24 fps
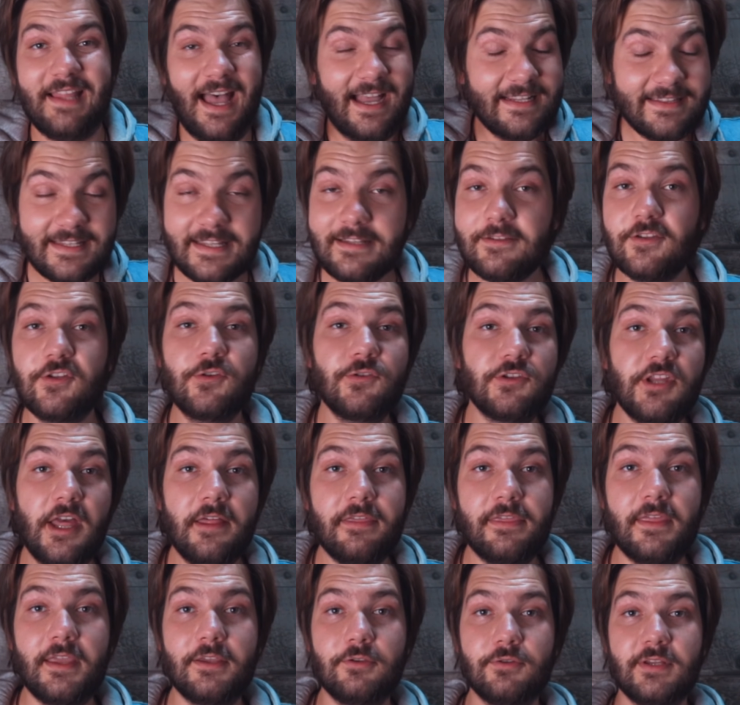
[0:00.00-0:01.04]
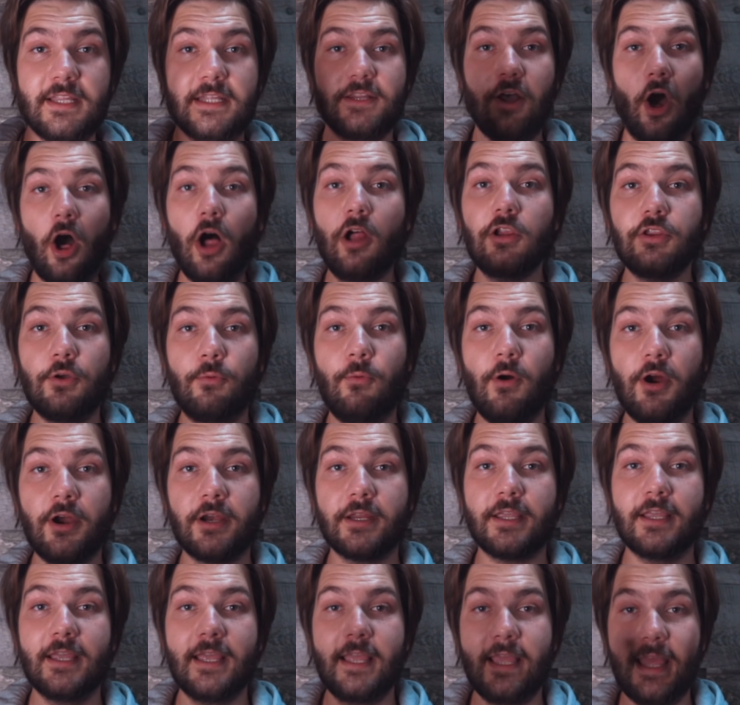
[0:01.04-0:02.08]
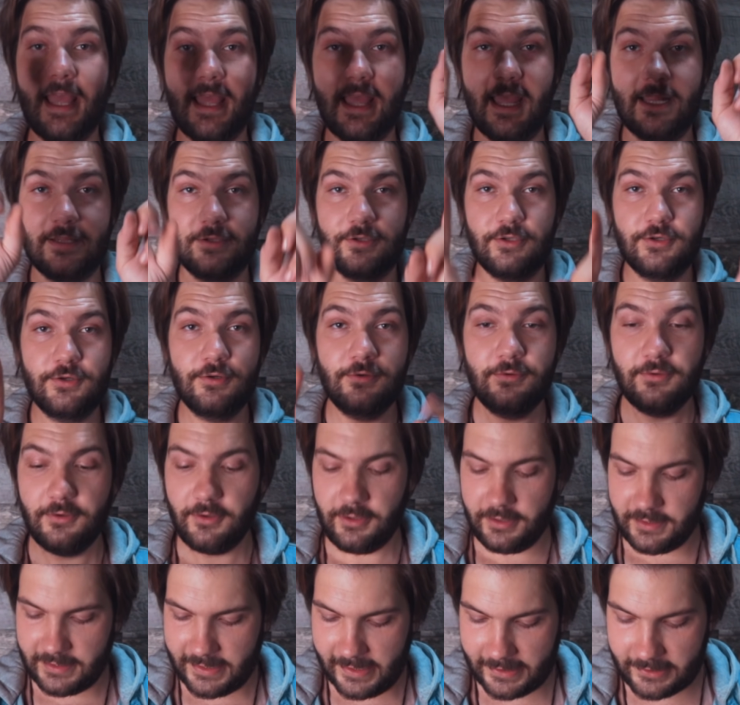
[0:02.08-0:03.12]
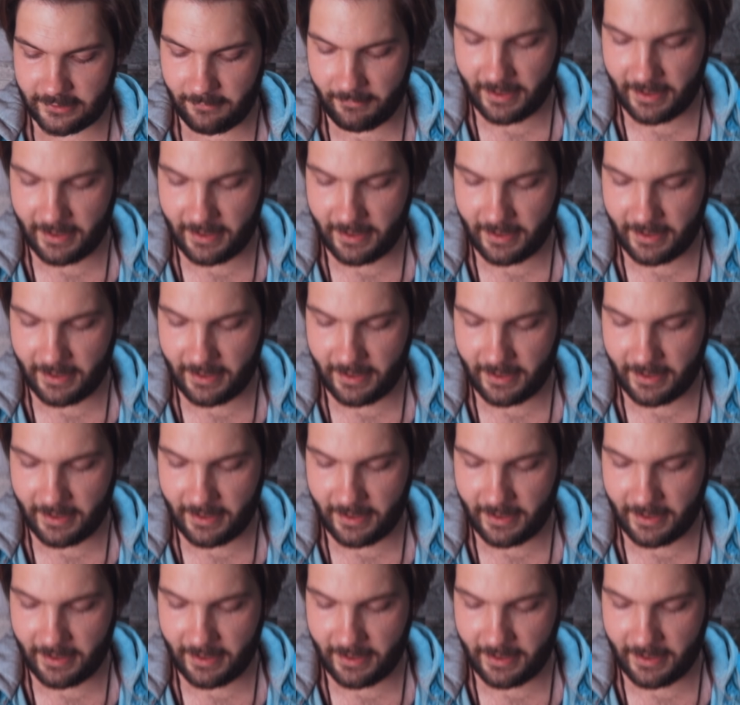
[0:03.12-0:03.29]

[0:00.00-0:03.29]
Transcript: I didn't do nothing, you did all the work. And you did the